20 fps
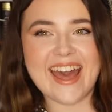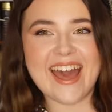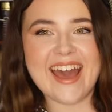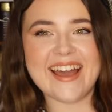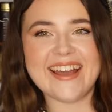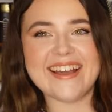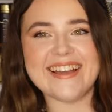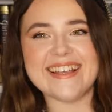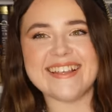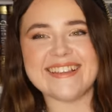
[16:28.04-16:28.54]

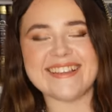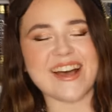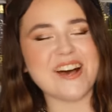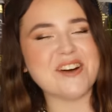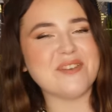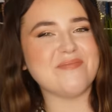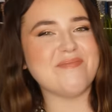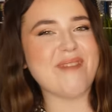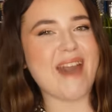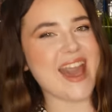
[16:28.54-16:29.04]
there is
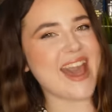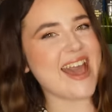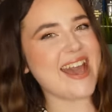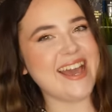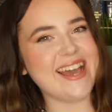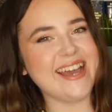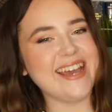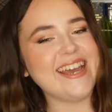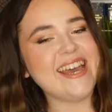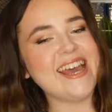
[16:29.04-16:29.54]
our
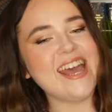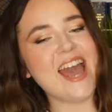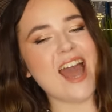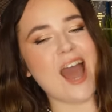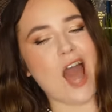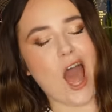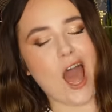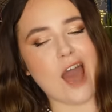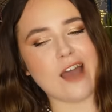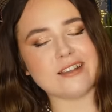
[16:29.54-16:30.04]
May
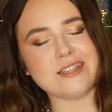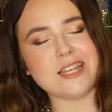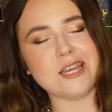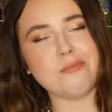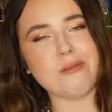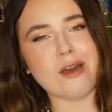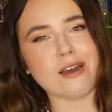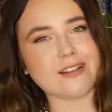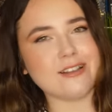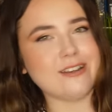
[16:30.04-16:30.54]
uh,
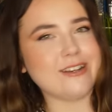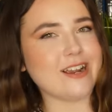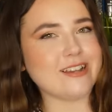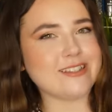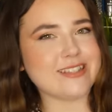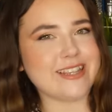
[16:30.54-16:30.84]
TBR Cluedo